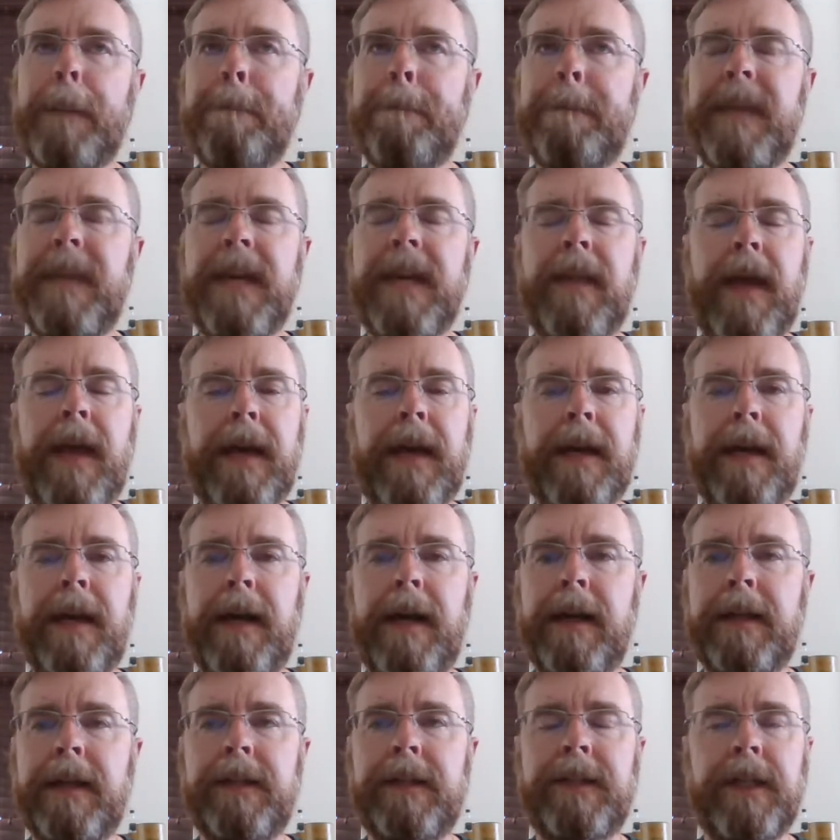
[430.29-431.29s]
Bit of that
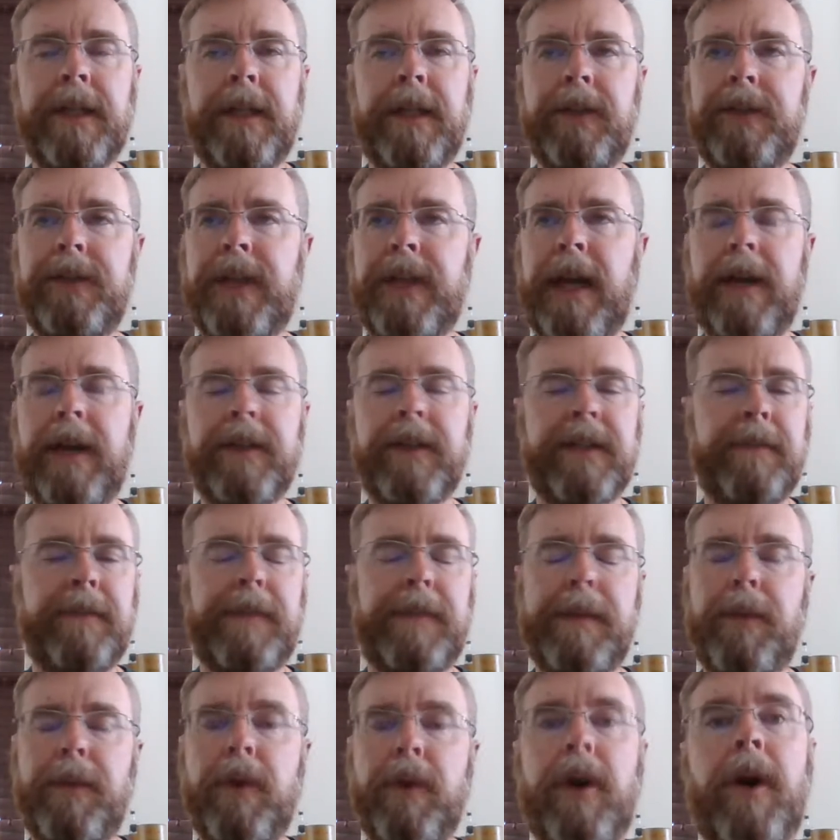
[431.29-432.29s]
hug as it goes down. Some
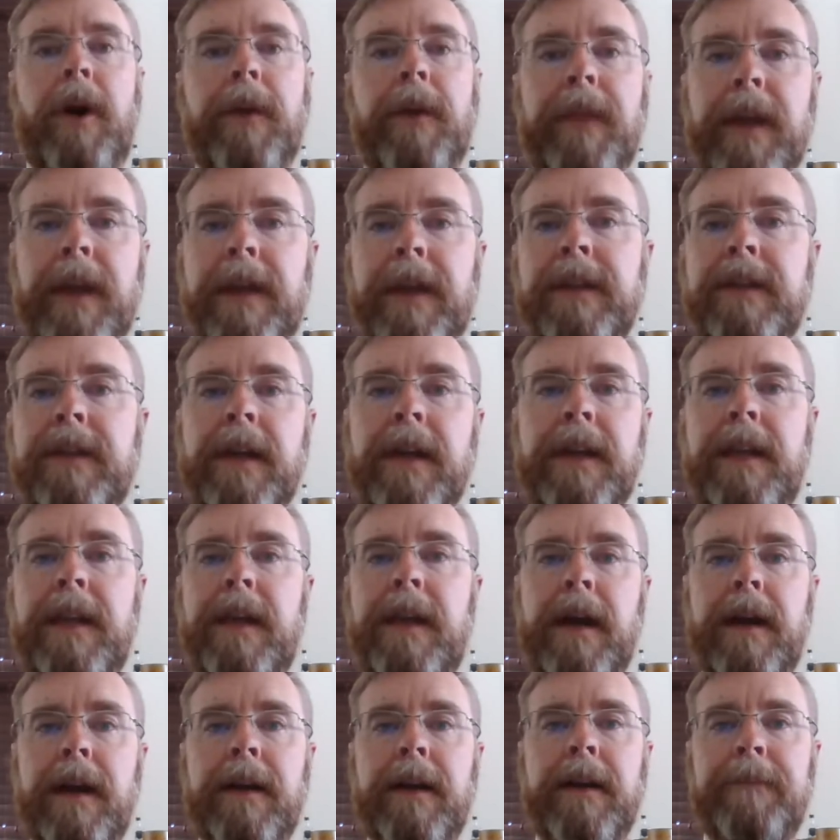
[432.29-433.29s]
people call it the Kentucky
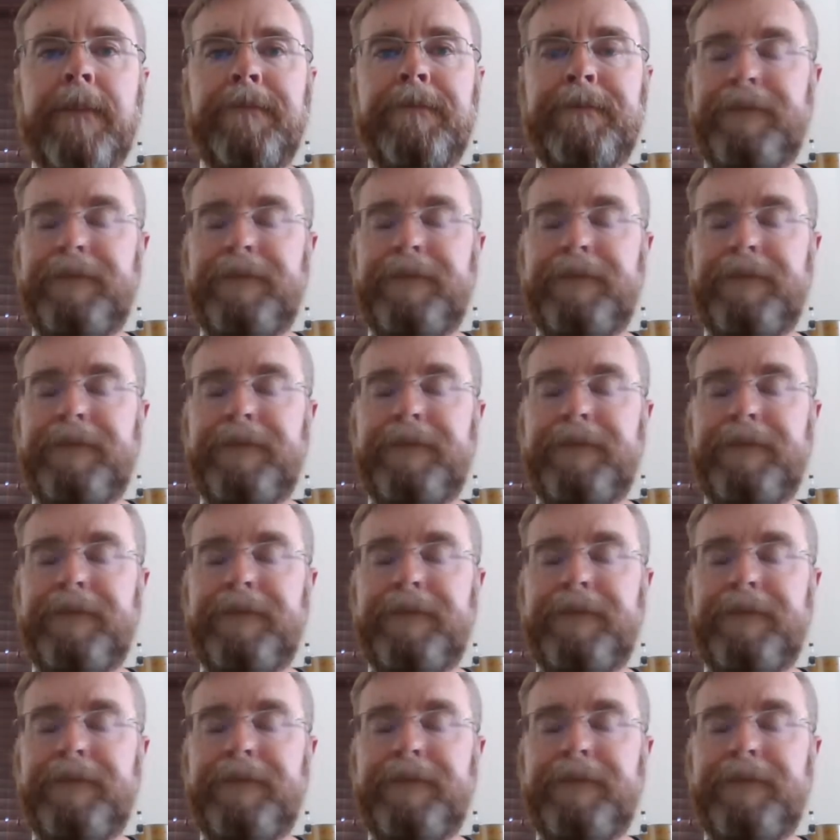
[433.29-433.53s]
hug.